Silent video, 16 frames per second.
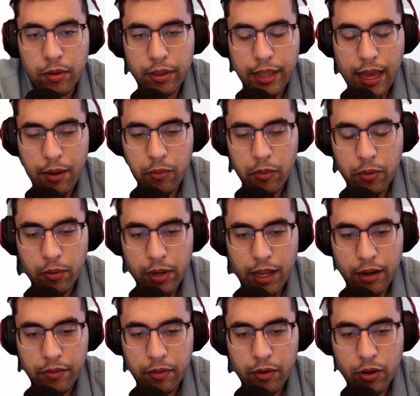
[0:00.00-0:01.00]
that will
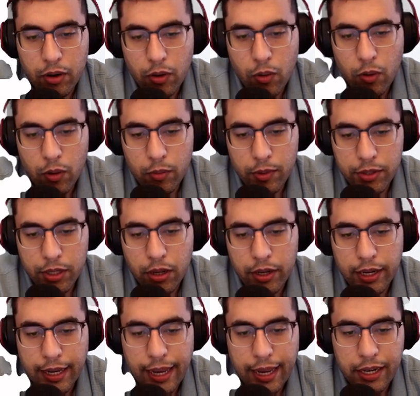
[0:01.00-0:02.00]
kind of record what's
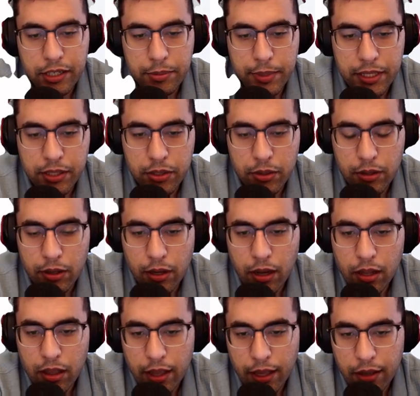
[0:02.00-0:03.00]
called engagements, or
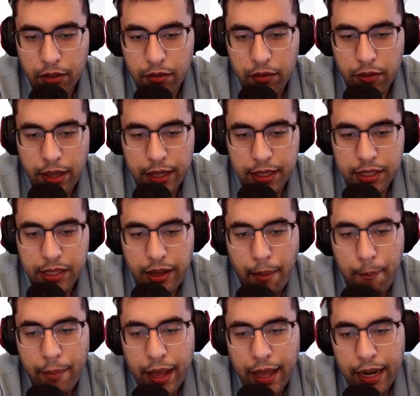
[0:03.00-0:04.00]
a click-through, that
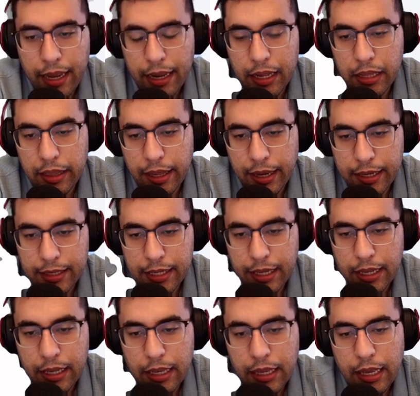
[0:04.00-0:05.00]
somebody clicked
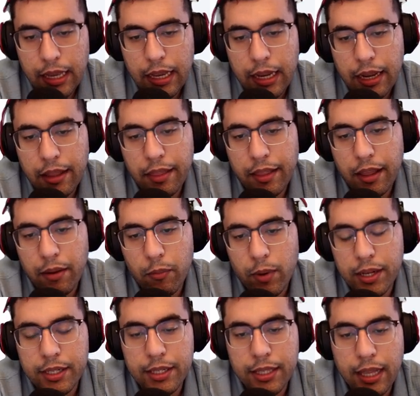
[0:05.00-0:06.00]
it and then
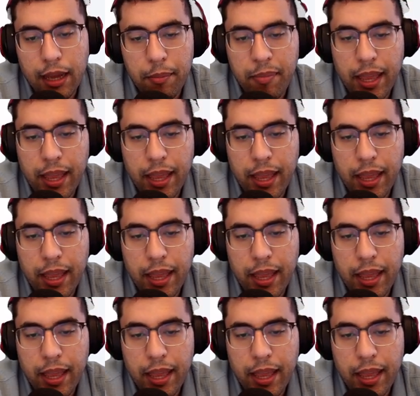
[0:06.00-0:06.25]
went to that